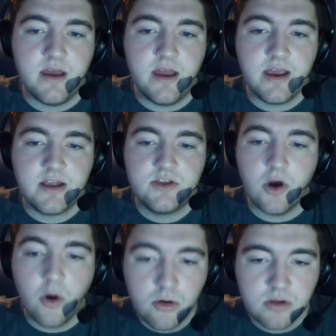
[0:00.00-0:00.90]
it
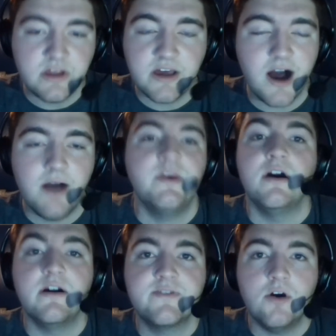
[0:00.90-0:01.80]
totally caught me
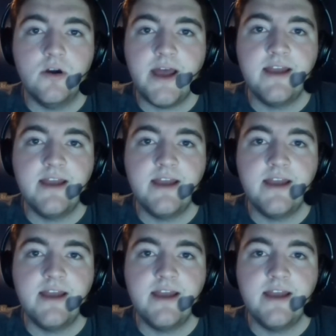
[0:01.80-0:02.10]
off guard. I